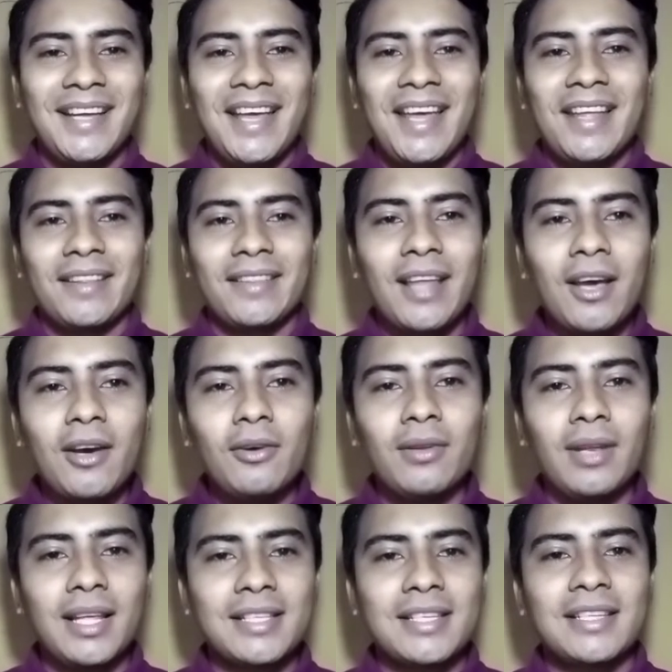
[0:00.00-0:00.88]
Now
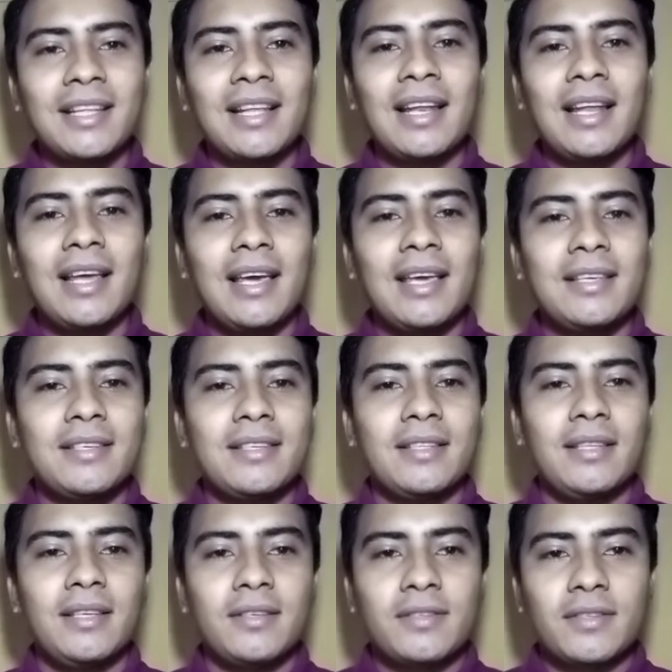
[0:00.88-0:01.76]
let's analyze
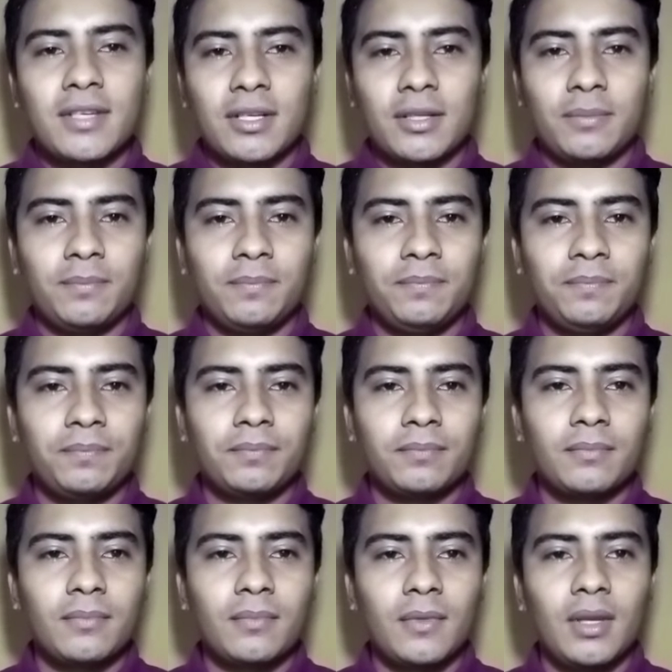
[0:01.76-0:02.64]
this term,
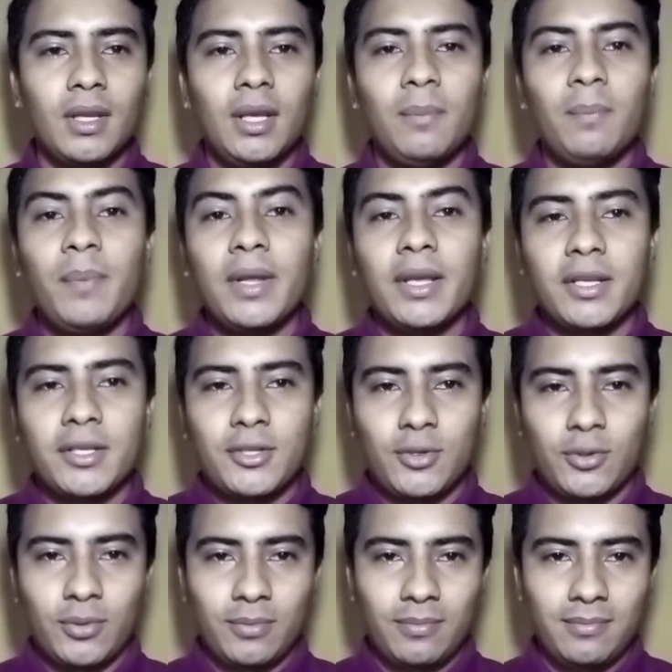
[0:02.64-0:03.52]

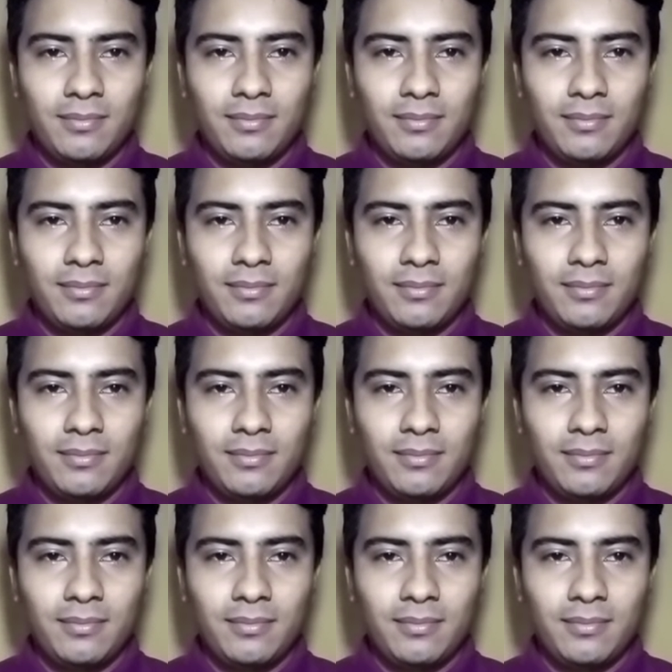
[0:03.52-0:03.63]
implicature.